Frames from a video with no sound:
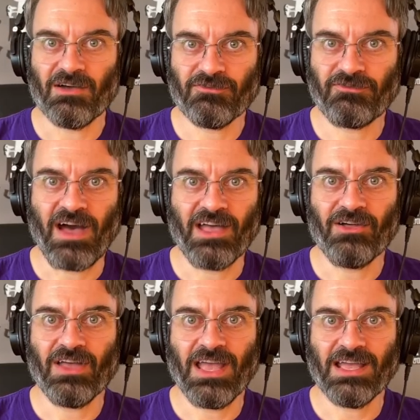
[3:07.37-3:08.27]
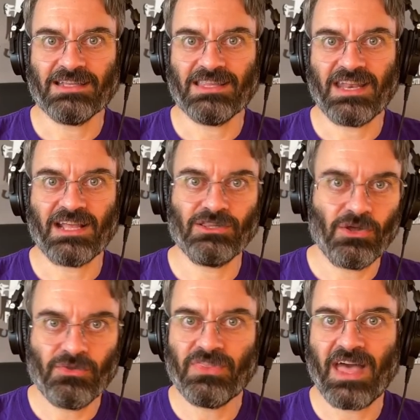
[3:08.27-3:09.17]
file, and then I
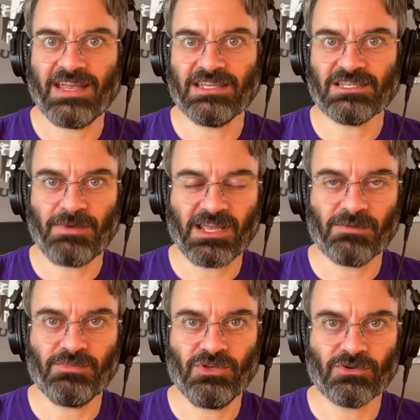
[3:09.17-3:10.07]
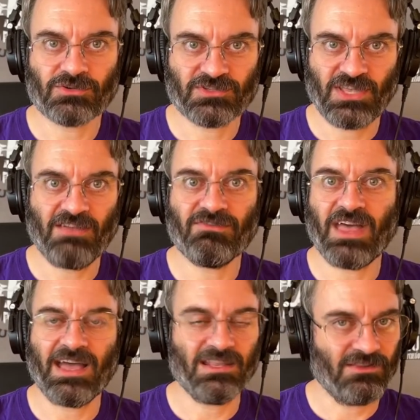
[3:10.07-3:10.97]
load that into my computer, save
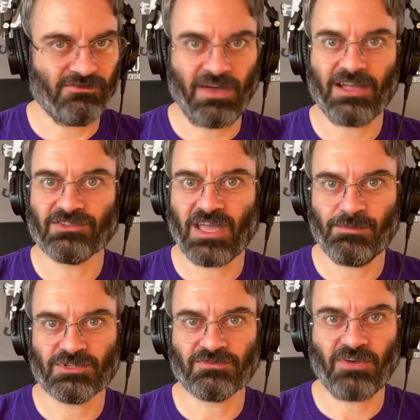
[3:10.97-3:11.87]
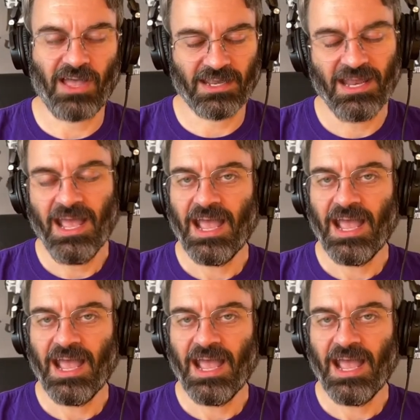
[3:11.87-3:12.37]
that, the file type is fine,